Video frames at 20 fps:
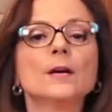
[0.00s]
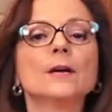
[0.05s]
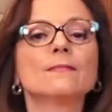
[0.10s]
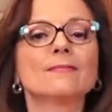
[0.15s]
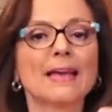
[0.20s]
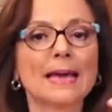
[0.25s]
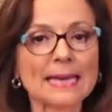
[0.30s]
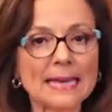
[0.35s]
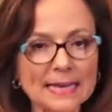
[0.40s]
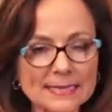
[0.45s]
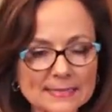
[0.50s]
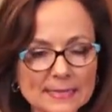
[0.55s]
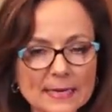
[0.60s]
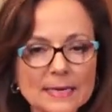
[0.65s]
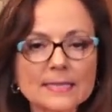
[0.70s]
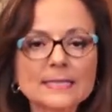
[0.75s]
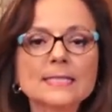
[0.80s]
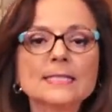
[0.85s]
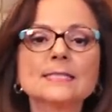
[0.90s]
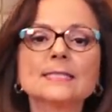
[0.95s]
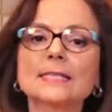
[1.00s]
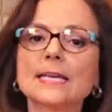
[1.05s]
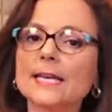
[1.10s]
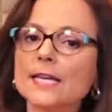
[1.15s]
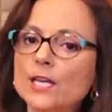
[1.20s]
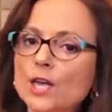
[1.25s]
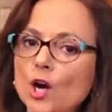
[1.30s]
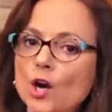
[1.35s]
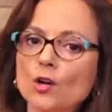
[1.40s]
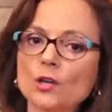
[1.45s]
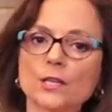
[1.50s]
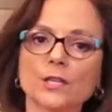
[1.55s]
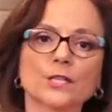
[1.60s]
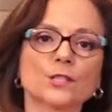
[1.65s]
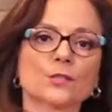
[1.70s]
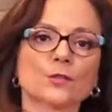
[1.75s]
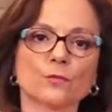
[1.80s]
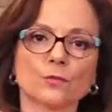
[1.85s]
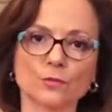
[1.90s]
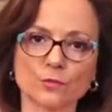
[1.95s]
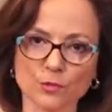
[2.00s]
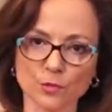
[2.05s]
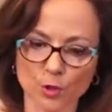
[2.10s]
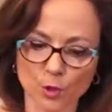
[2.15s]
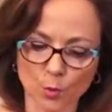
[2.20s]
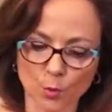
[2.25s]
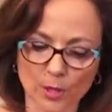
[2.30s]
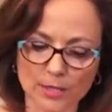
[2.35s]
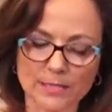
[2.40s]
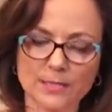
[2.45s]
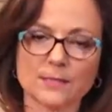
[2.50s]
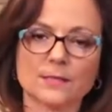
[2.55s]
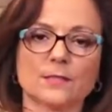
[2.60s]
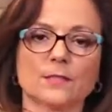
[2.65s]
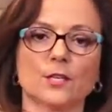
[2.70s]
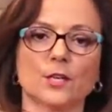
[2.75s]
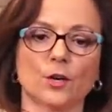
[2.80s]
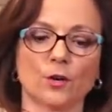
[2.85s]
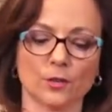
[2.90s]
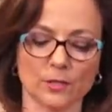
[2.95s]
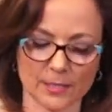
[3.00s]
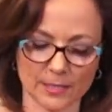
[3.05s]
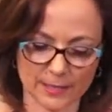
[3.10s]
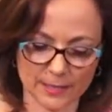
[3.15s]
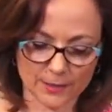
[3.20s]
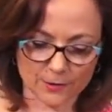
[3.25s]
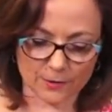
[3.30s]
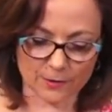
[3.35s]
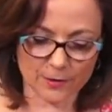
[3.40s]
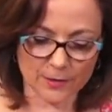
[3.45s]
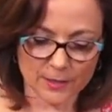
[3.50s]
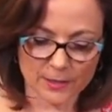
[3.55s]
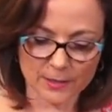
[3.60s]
That has onions and garlic, so there's no onions and garlic here.